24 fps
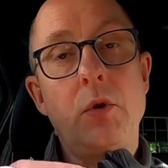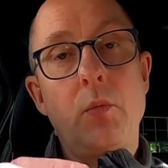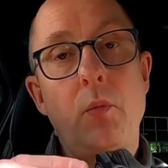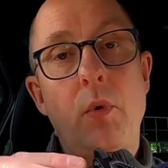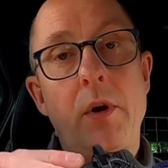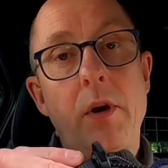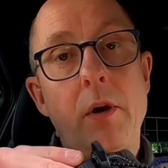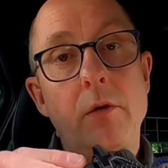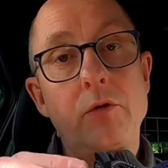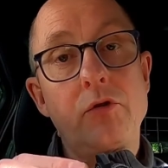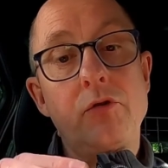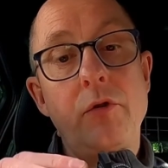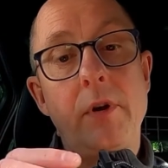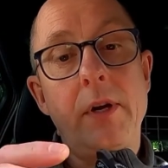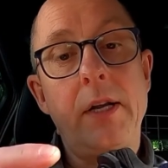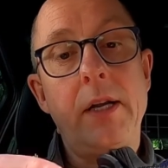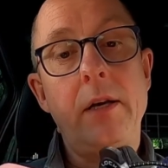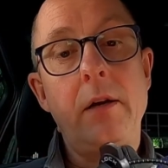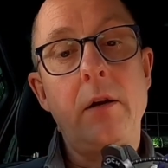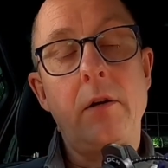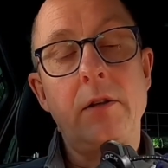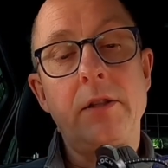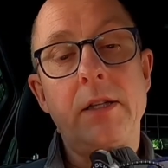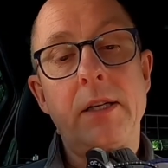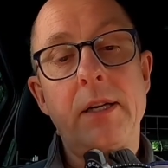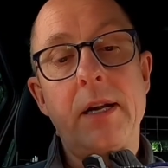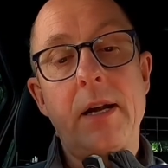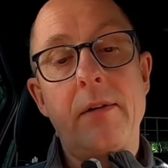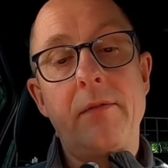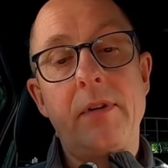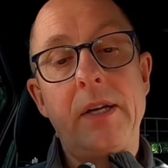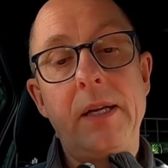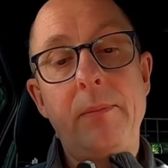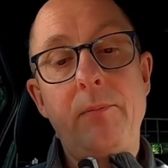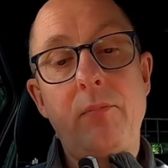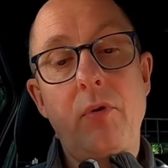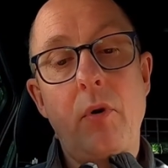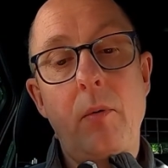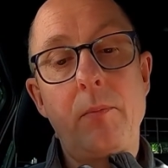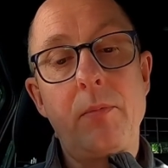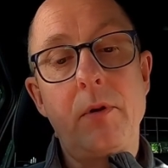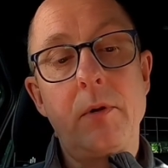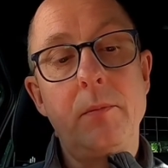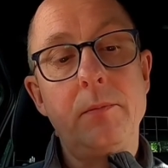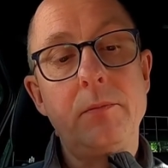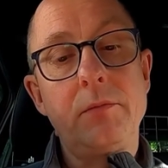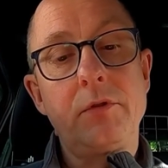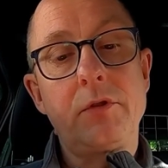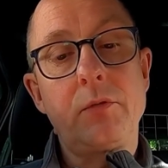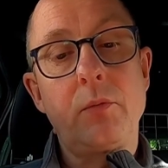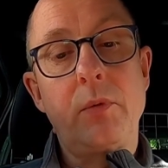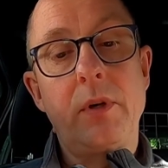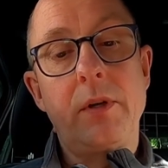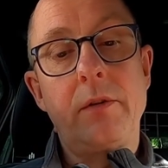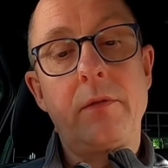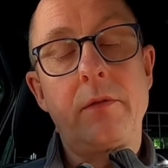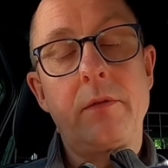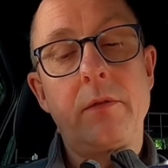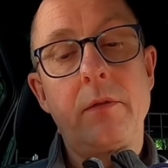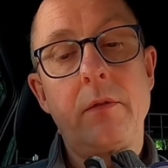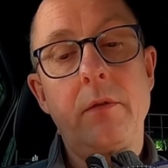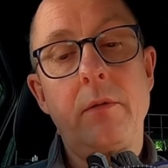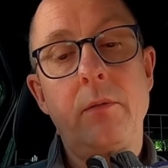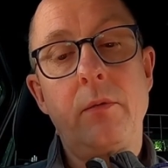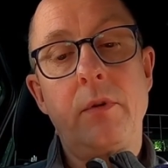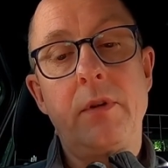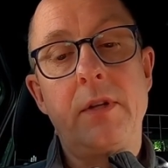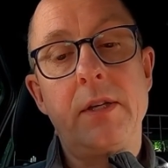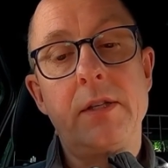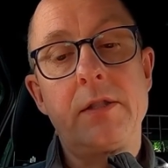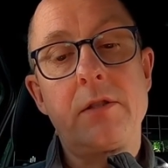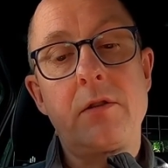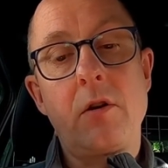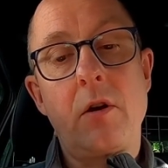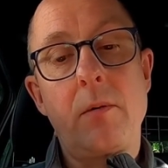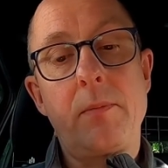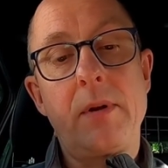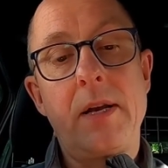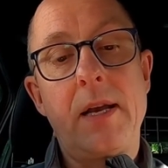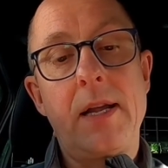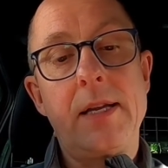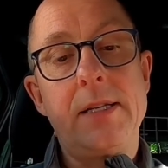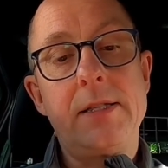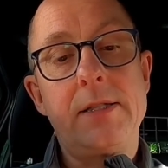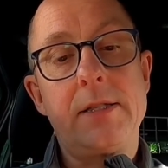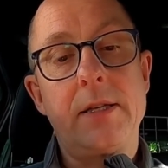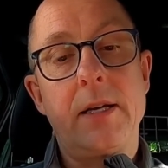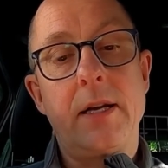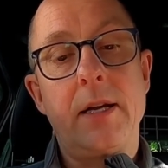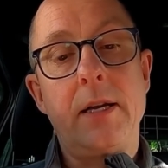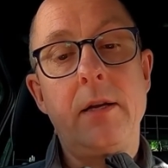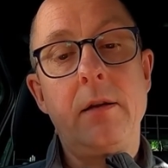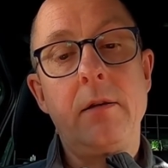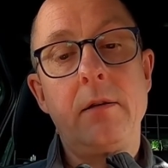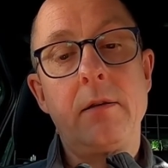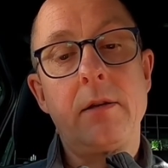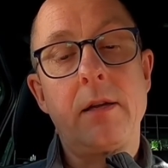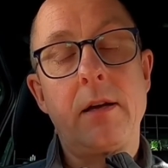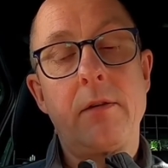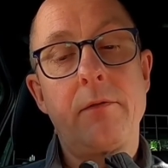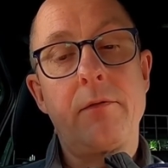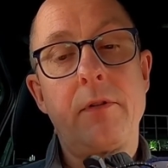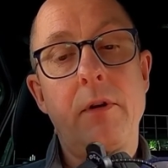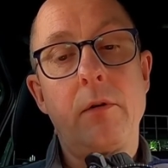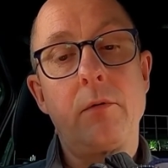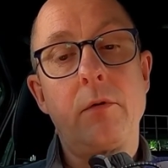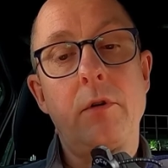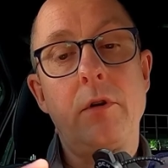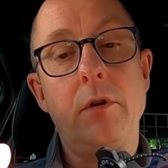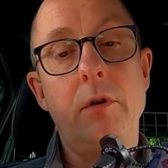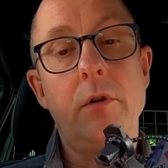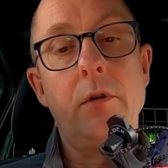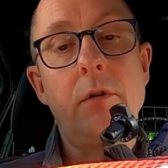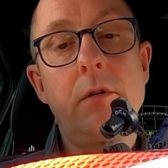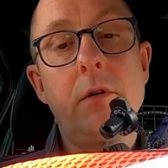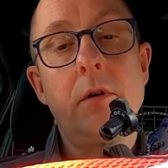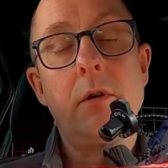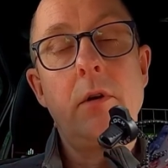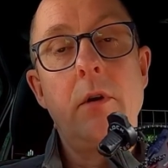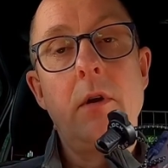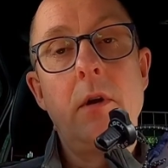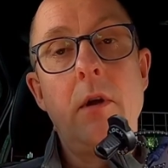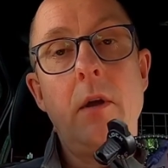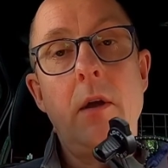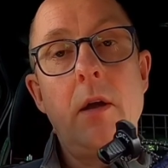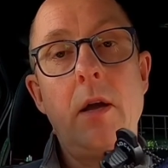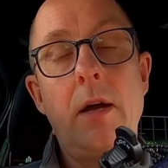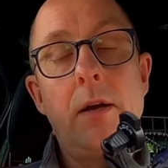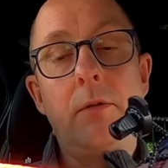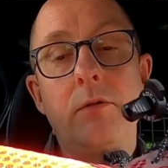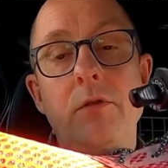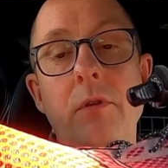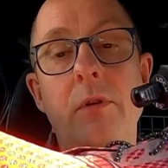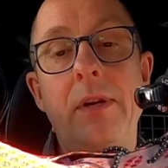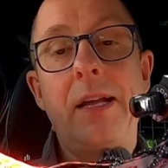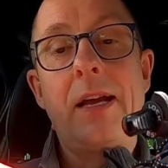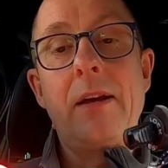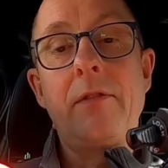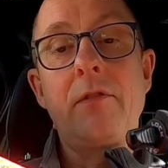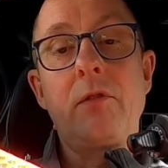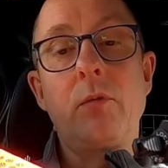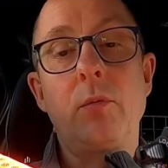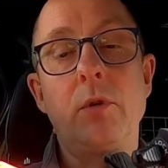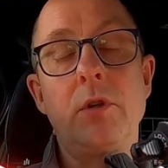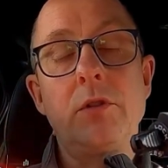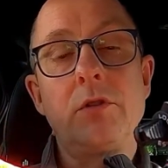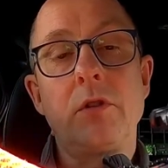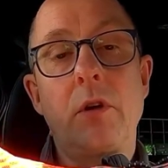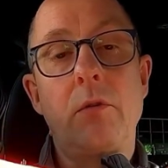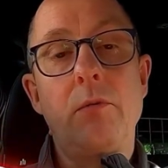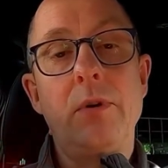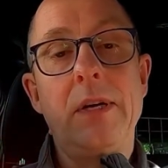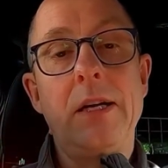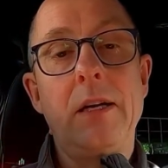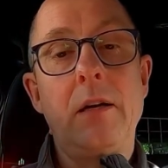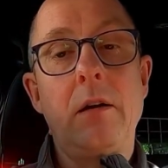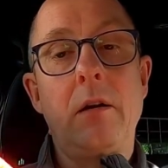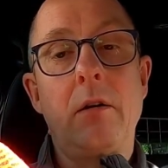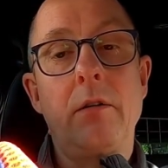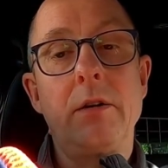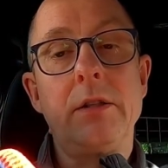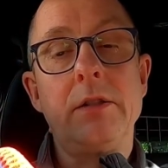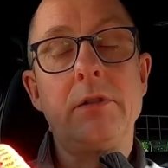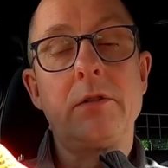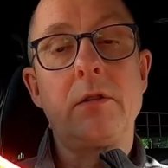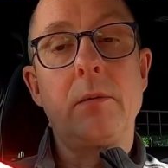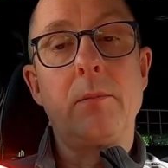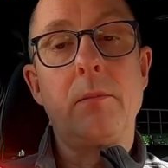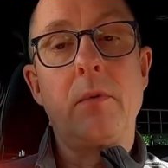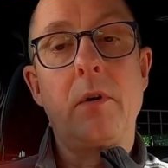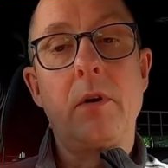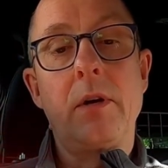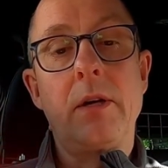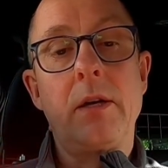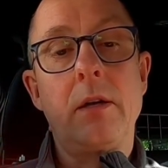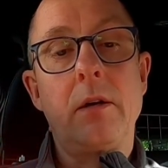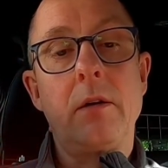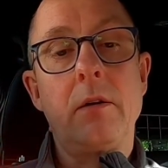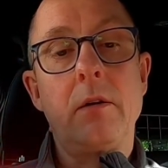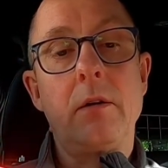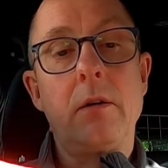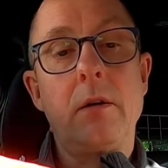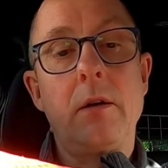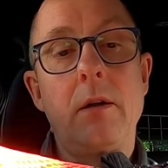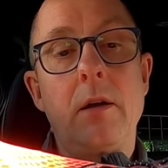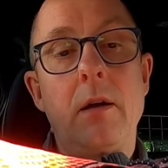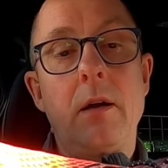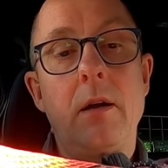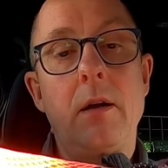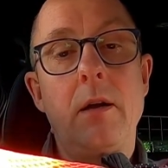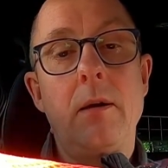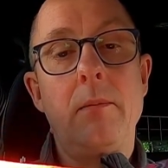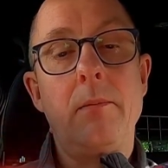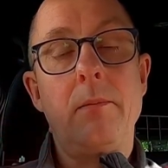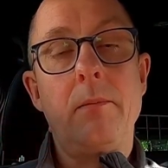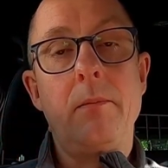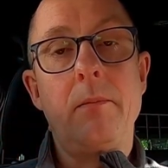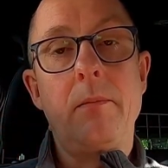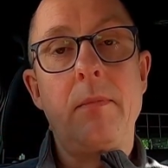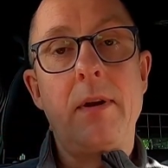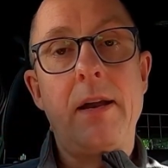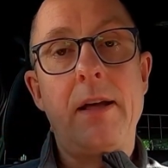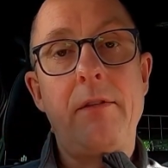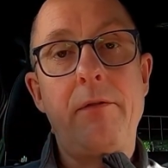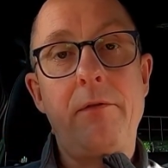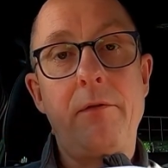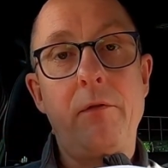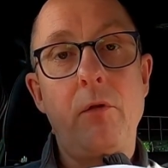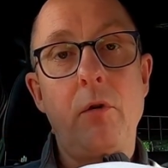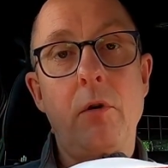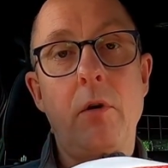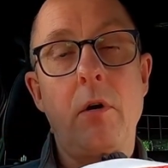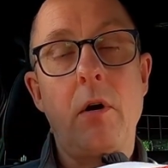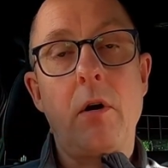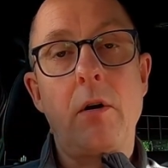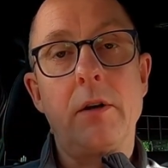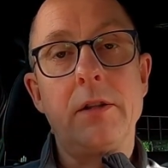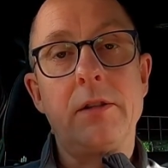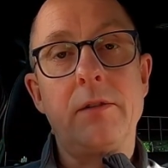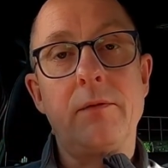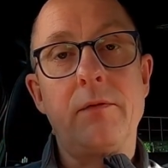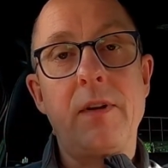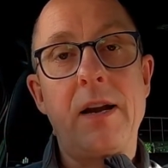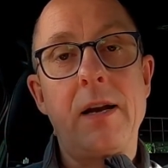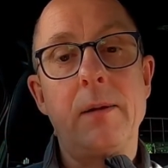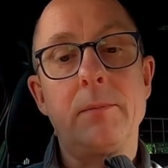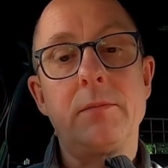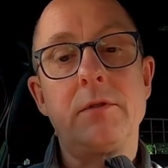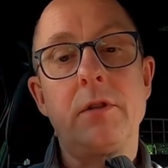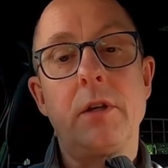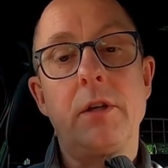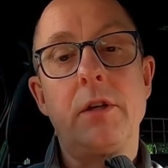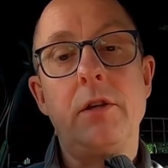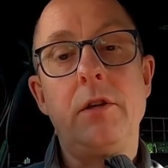When I was running, I didn't have any problems with this type of lacing. That felt good. It was only afterwards I realised that my left foot, I developed